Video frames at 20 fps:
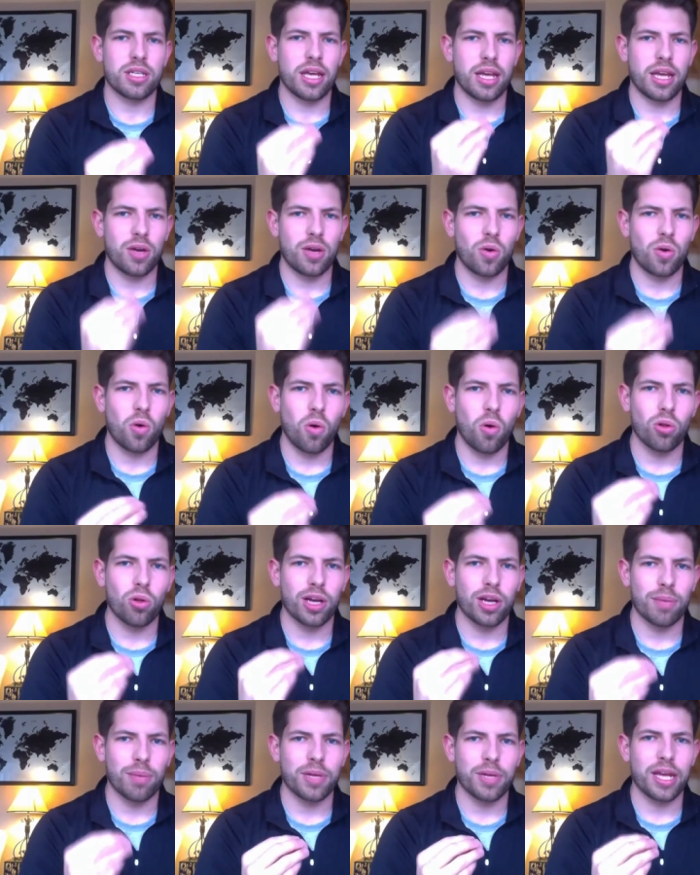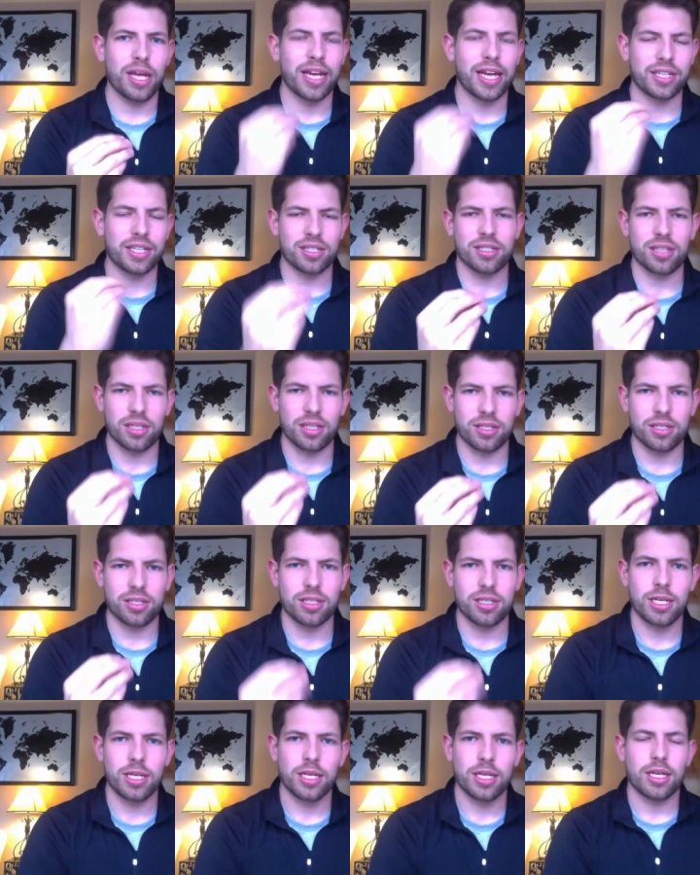hold up excellence
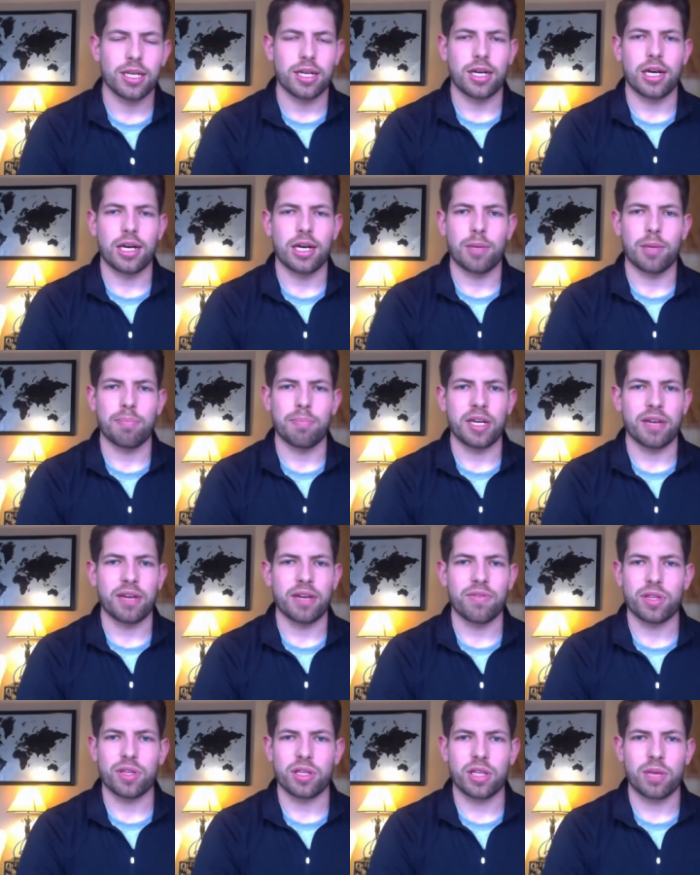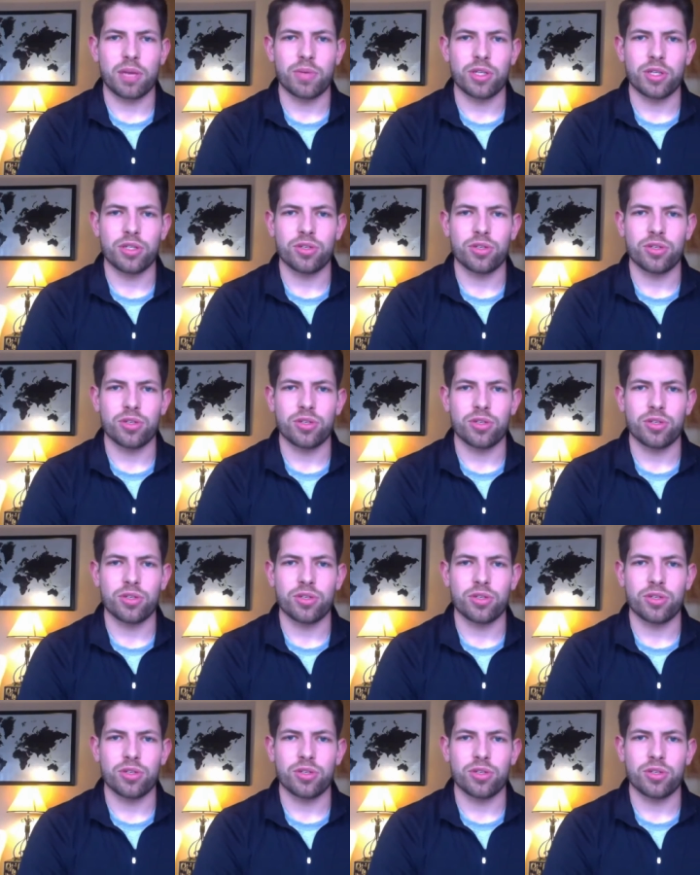in everything that we do,